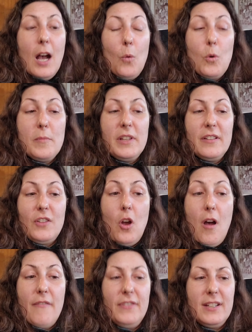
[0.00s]
A woman of
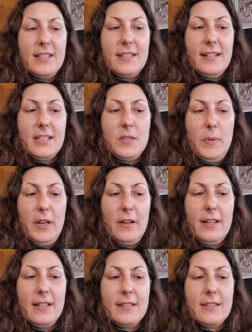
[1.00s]
confidence and
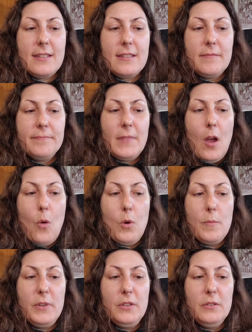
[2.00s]
experience. A
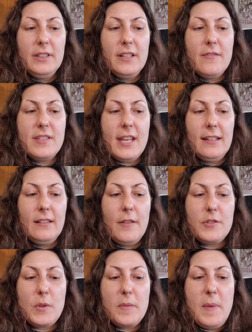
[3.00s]
woman who lives and
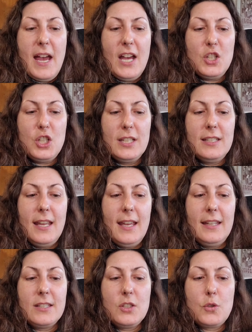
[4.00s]
loves with passion
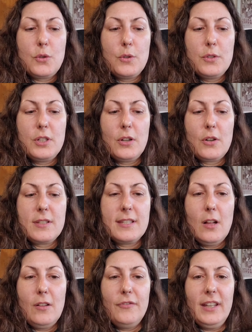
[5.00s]
and is true to
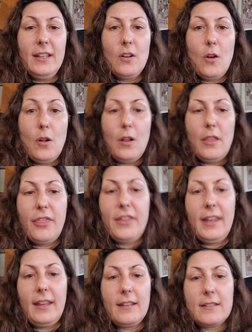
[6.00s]
herself in all
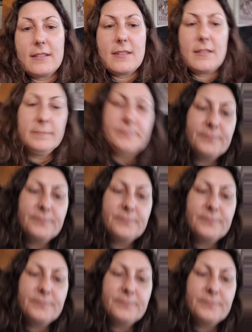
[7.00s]
things.